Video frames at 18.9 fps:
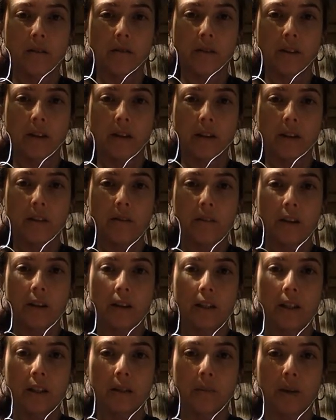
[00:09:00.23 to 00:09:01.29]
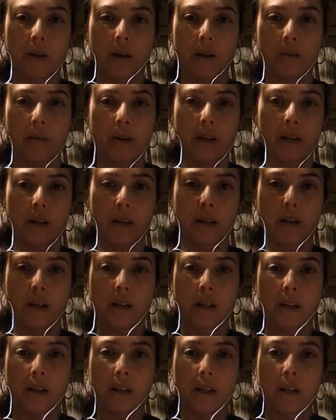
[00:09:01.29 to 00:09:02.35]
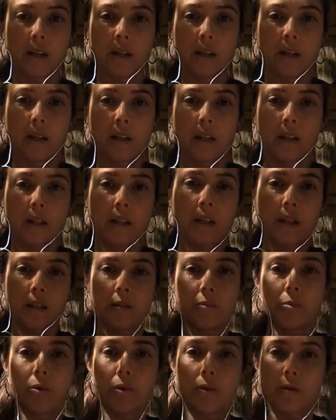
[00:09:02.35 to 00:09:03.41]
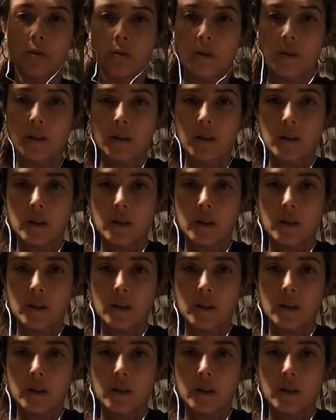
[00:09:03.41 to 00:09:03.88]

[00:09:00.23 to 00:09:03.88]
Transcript: very spot where this bone